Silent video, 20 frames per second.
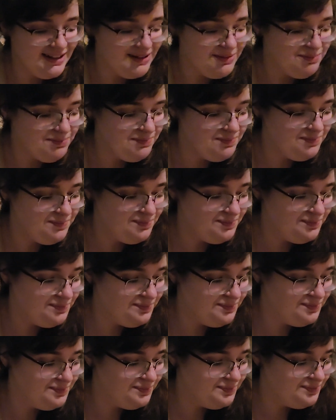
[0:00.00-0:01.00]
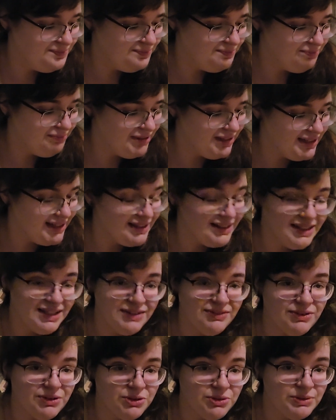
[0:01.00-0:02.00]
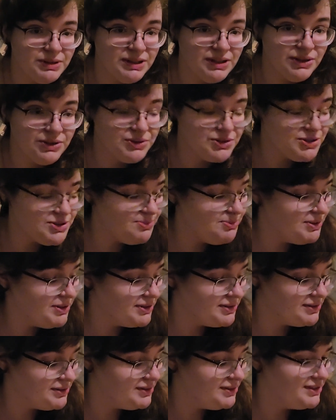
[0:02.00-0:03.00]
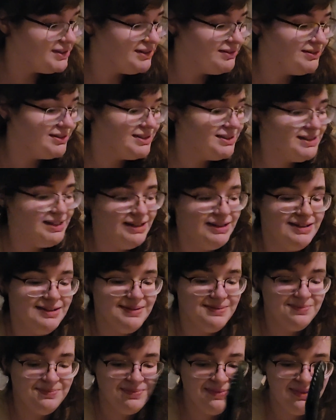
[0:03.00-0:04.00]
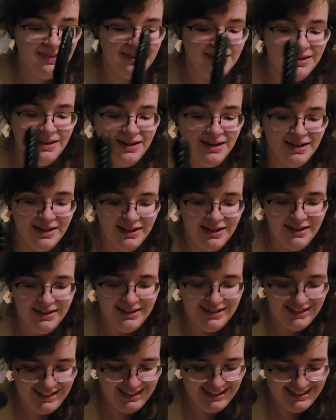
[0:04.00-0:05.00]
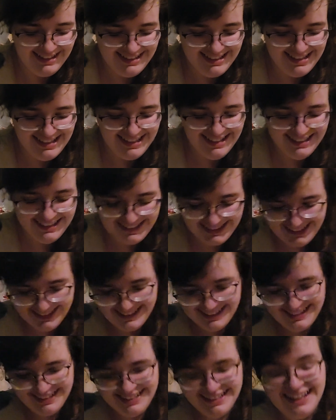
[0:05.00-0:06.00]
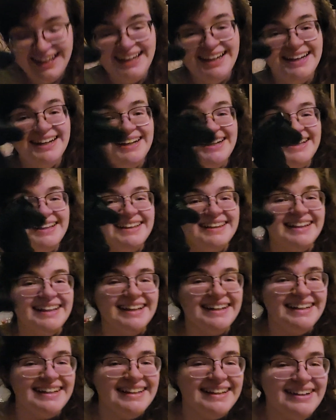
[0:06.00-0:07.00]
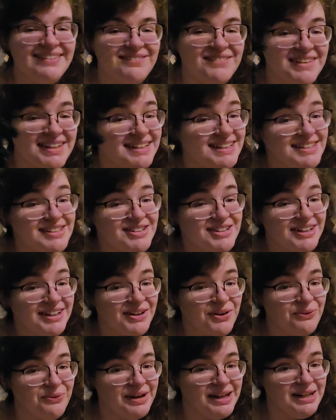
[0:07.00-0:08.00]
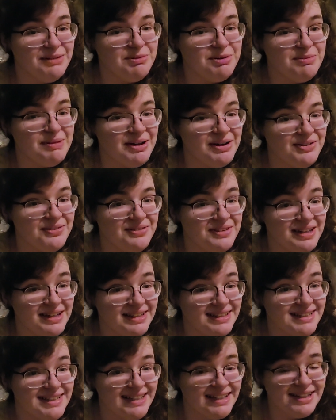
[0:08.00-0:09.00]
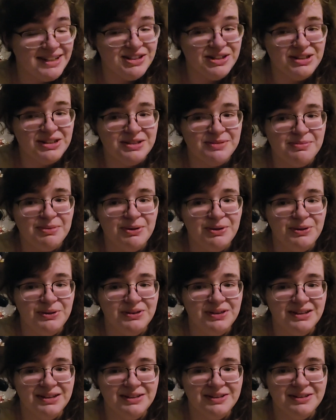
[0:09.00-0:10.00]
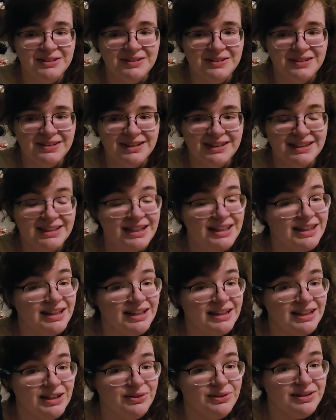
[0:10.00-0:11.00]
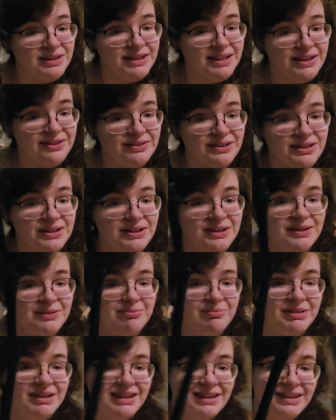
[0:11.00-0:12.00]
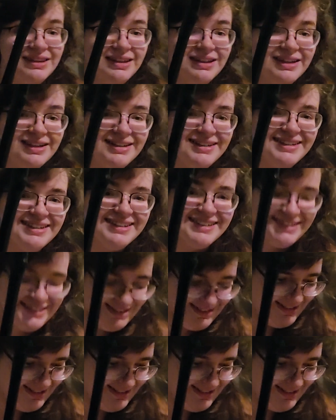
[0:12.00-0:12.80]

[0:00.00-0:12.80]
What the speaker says: you. But yeah, the difference between those two books sounds nice. The next thing that, this is like a random amount of things that I just pulled because I thought they would sound good, but this,